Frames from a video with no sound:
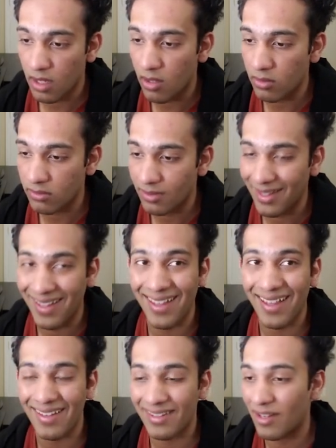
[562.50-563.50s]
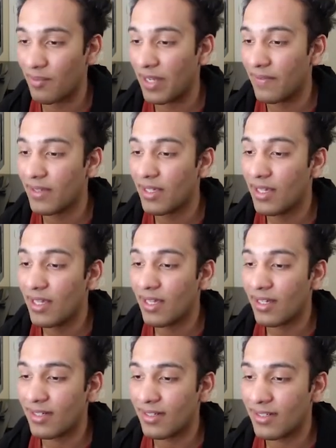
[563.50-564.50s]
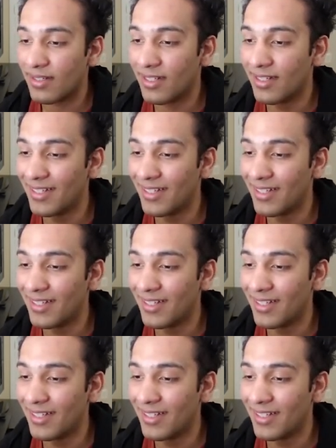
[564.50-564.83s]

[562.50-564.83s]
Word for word: Oh, never mind. Uh,